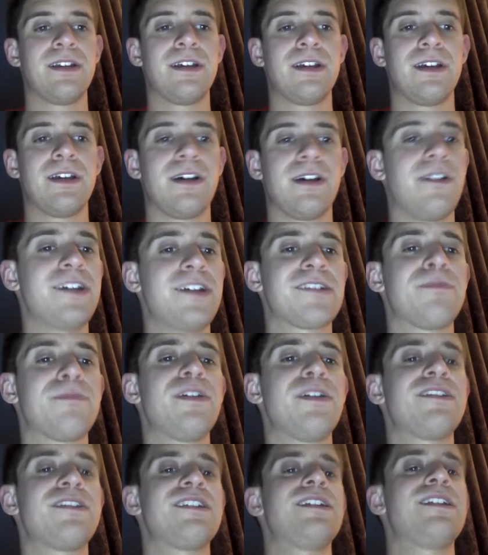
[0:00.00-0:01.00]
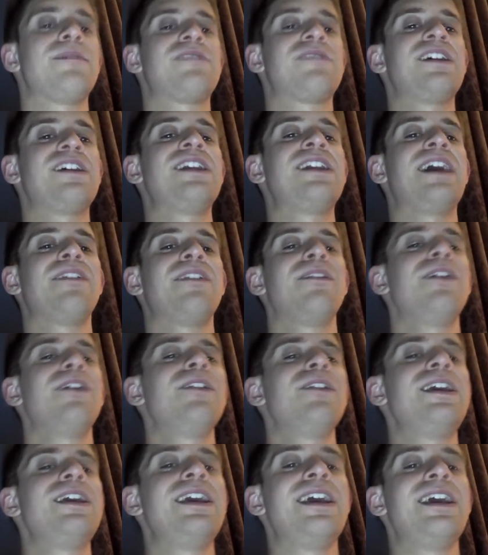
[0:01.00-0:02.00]
Alexa Bliss ended up saying that
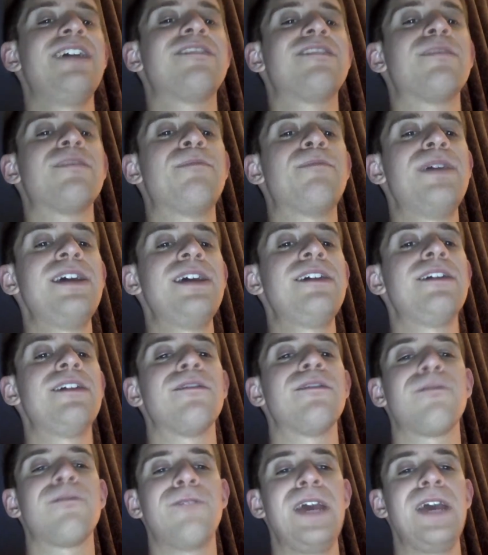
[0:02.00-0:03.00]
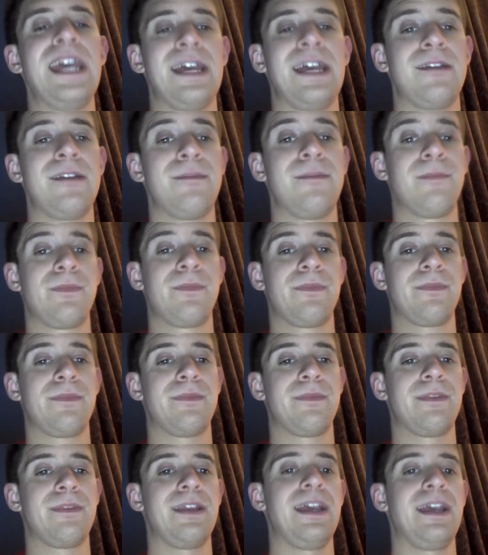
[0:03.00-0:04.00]
Lily is a big fan
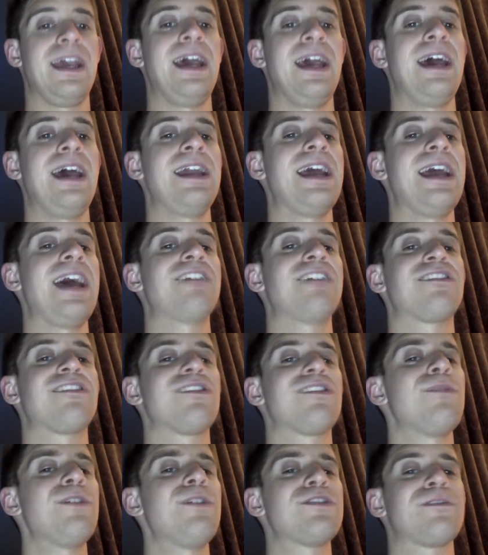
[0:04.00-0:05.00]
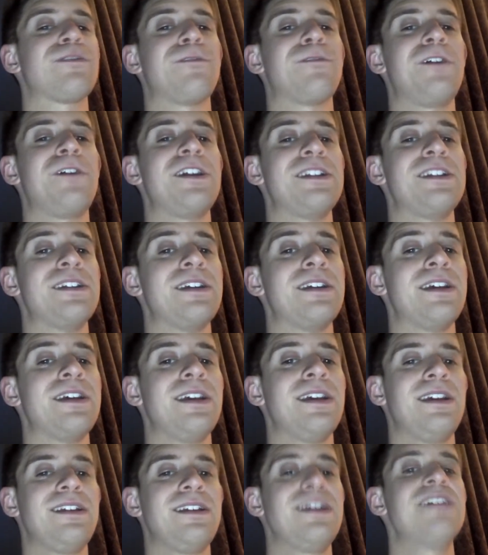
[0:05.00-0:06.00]
and had so much fun
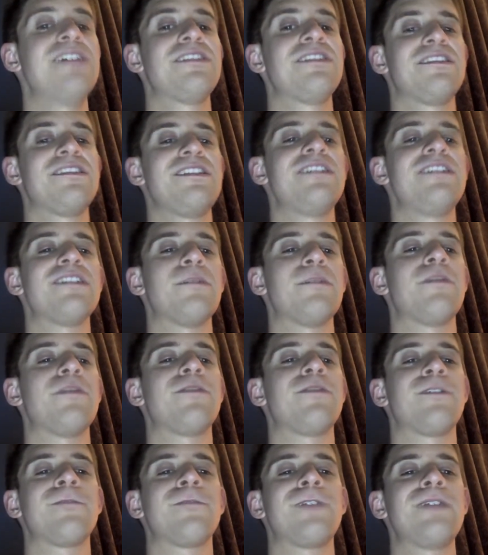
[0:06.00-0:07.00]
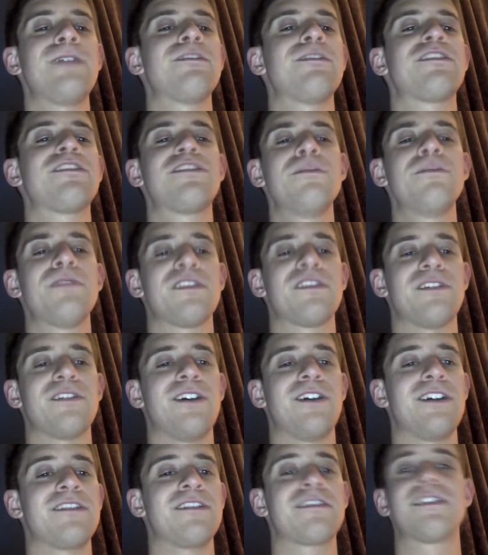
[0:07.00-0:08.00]
getting to see some of her favorite
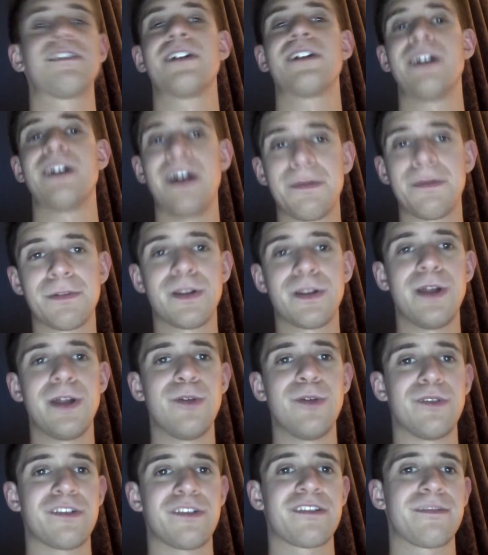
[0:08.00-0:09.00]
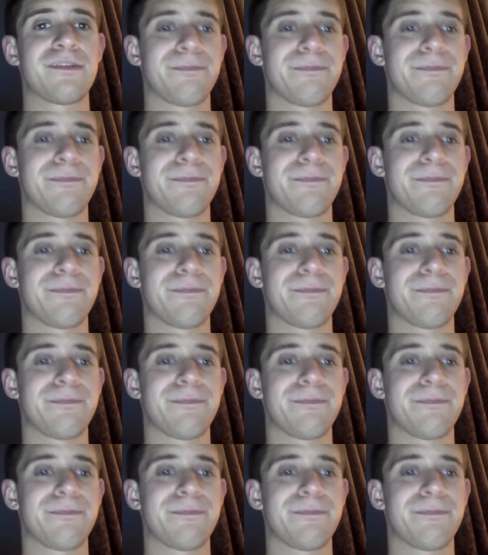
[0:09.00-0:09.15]
superstars up close.